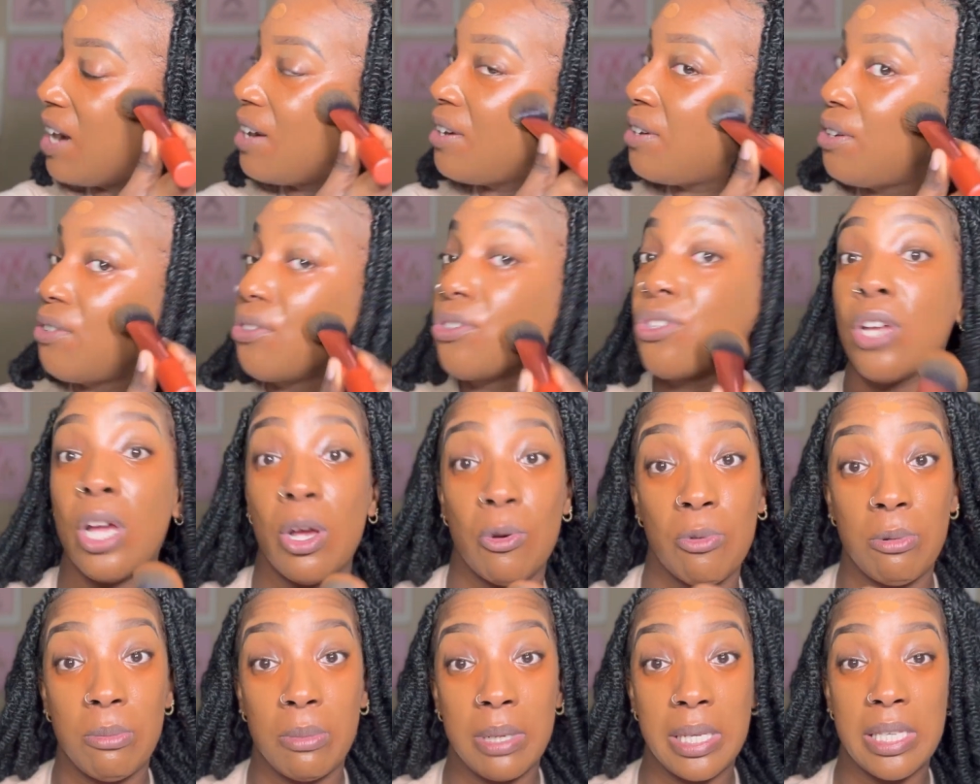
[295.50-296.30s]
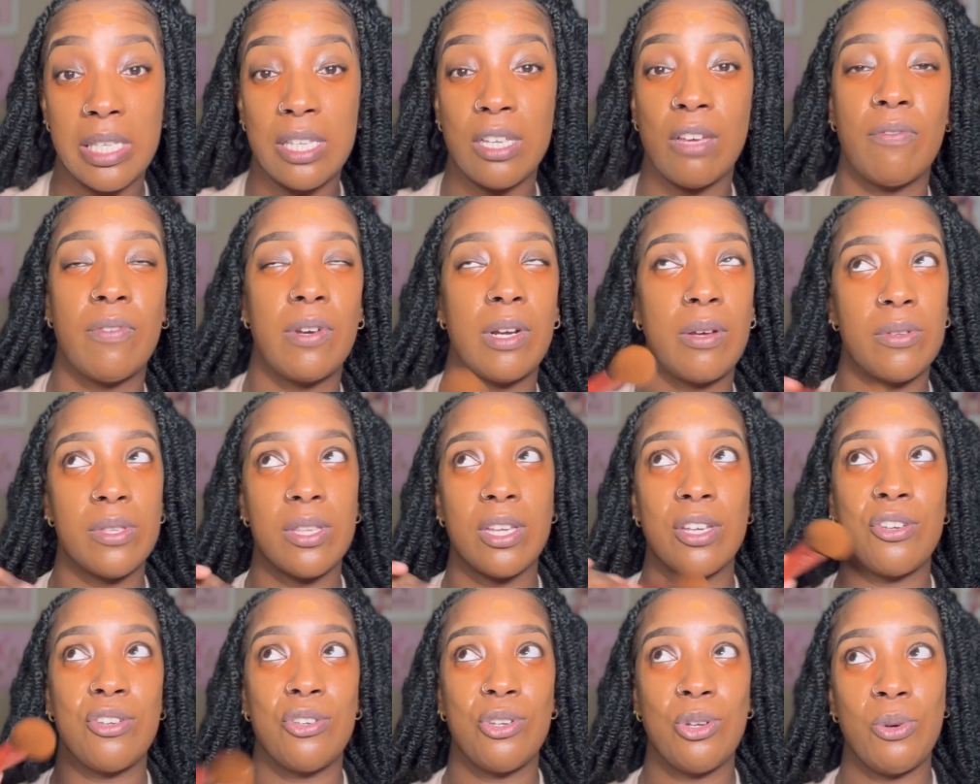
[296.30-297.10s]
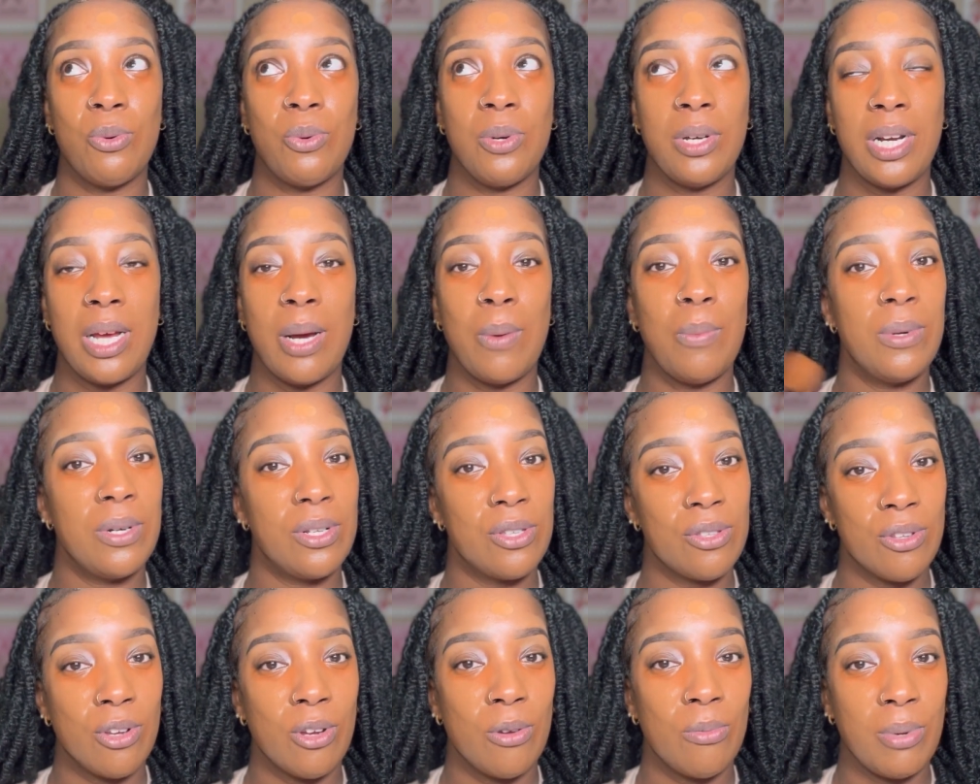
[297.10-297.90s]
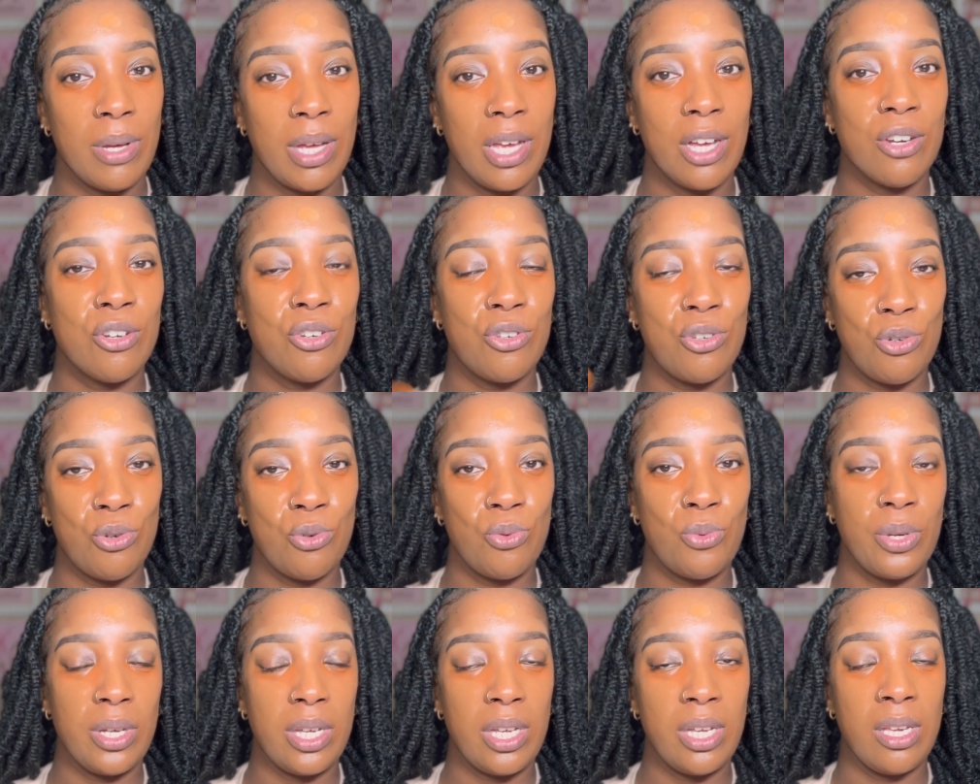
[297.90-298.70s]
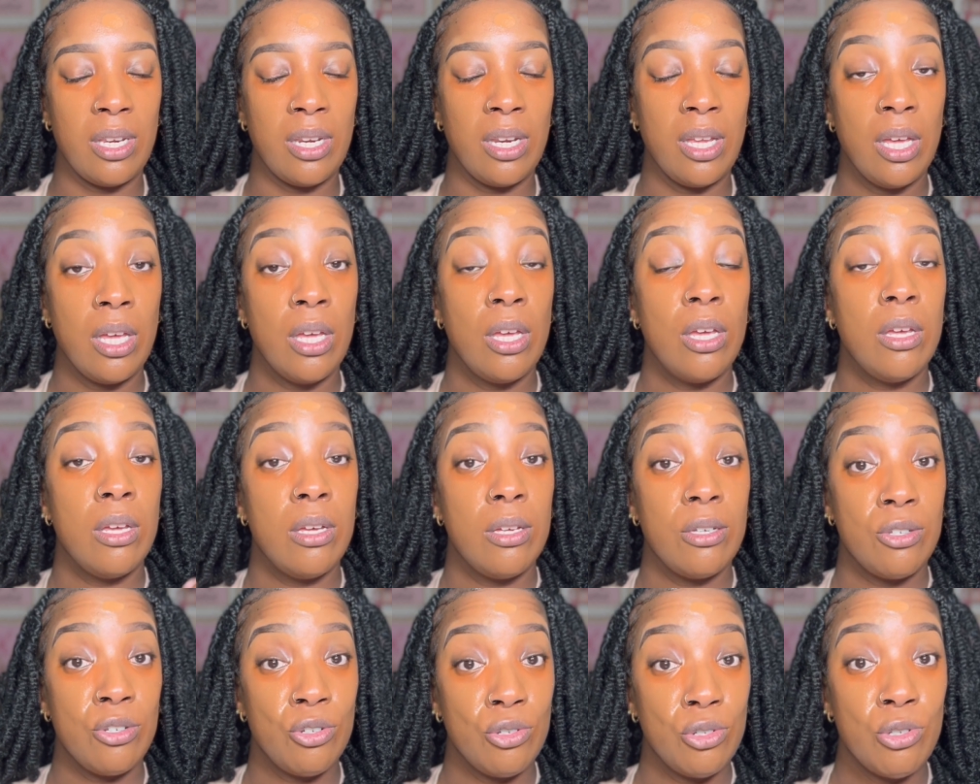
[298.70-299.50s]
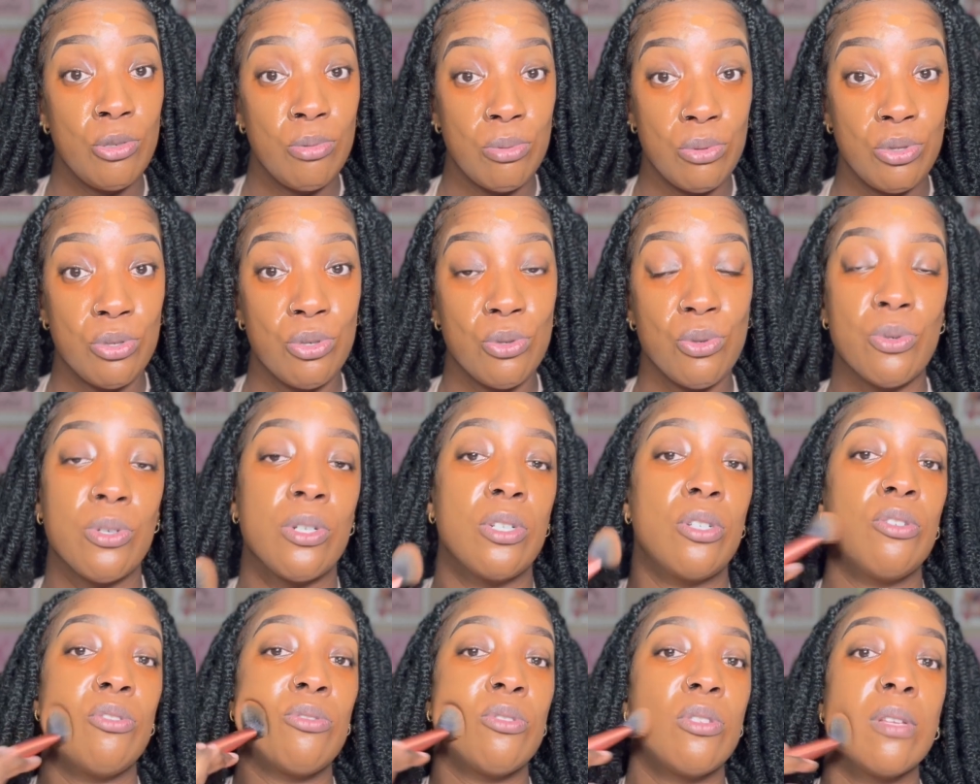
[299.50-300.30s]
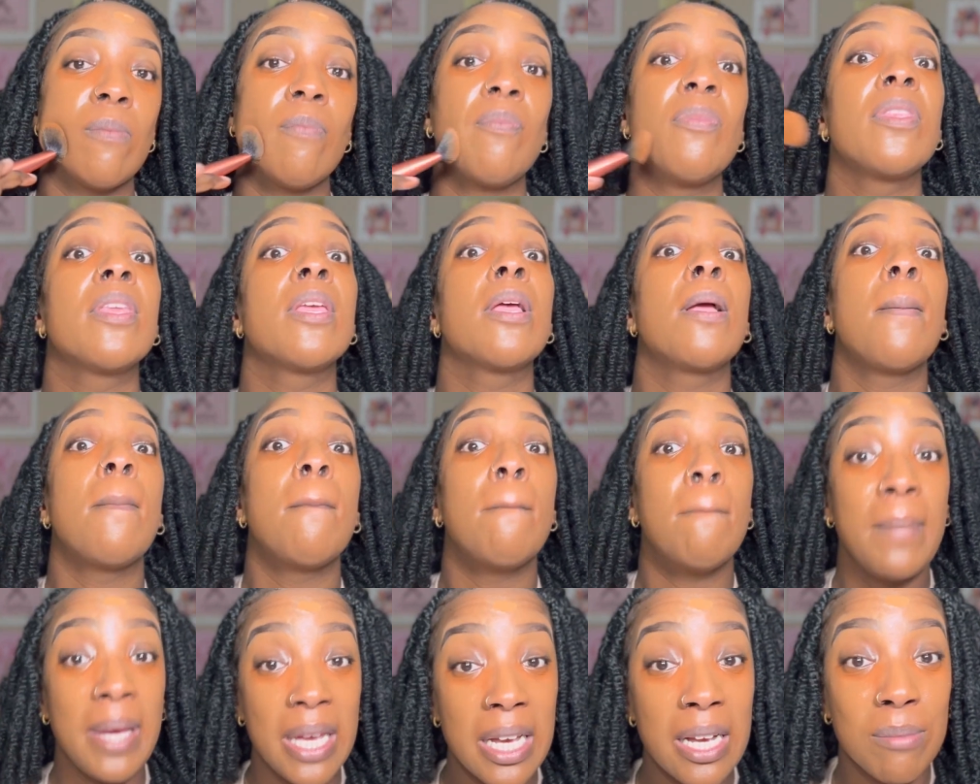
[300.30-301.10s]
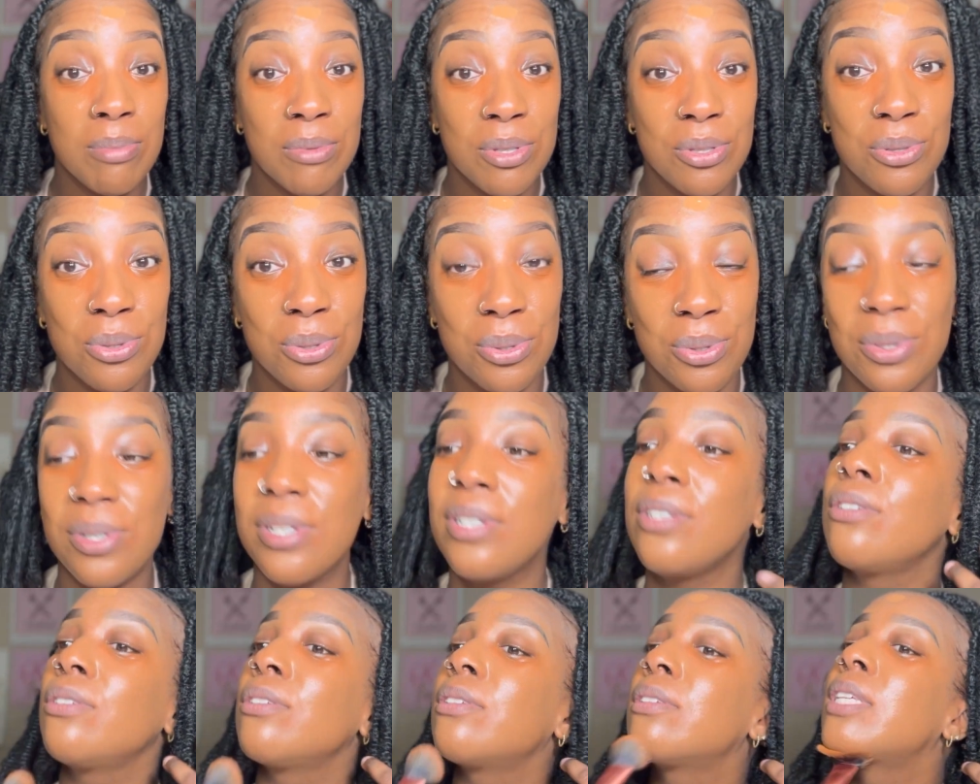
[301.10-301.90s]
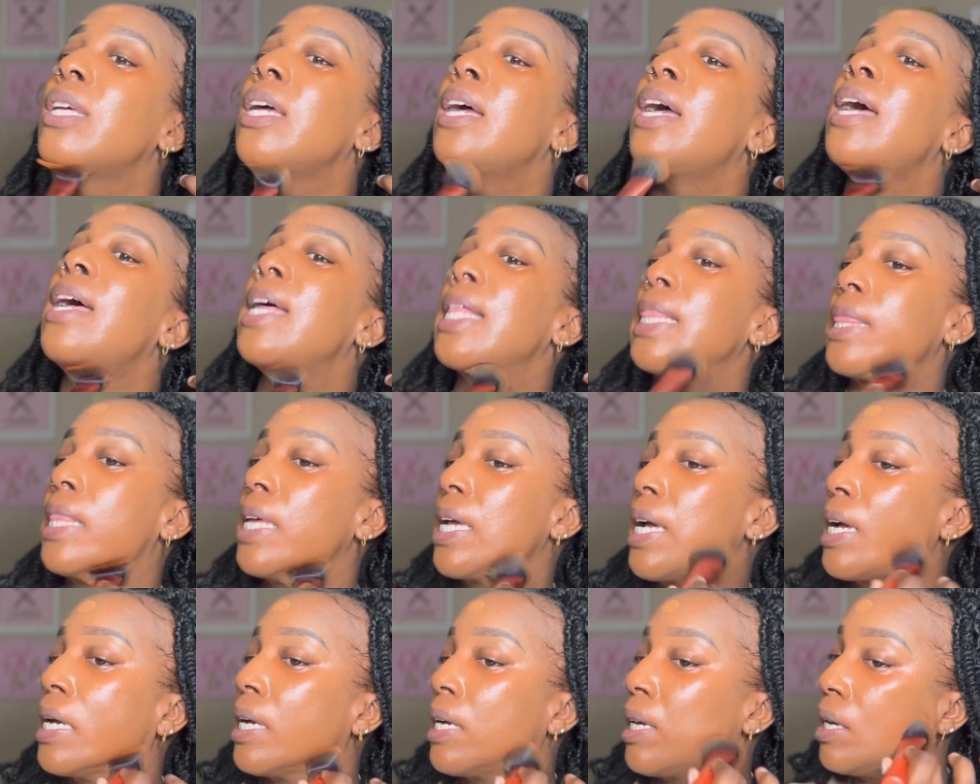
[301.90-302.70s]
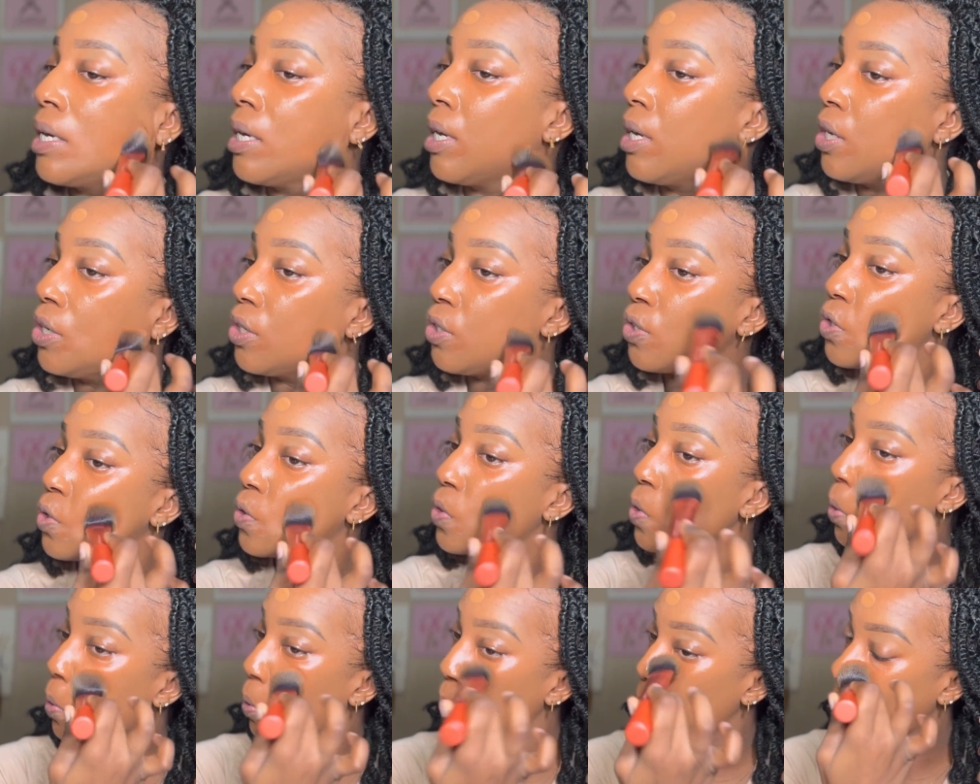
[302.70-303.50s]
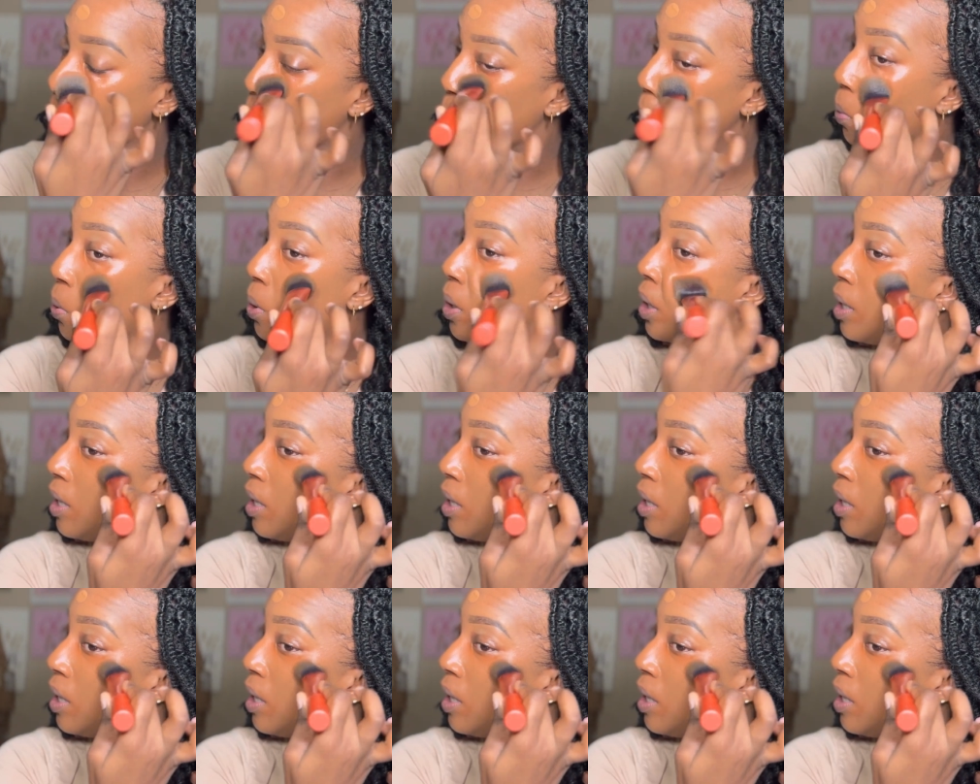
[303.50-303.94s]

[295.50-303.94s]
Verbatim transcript: a long talk with myself, and I was like, you know what? I want to start back doing YouTube tutorials, makeup tutorials at that. So